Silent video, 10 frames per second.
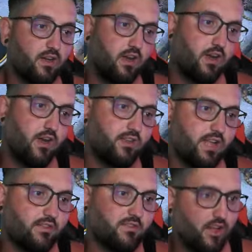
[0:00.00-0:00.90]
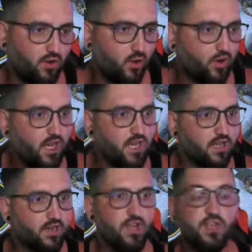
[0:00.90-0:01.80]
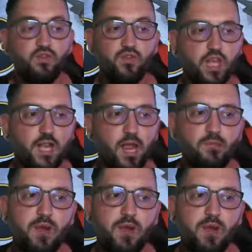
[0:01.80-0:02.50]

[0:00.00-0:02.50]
on that side. Or here, if you get like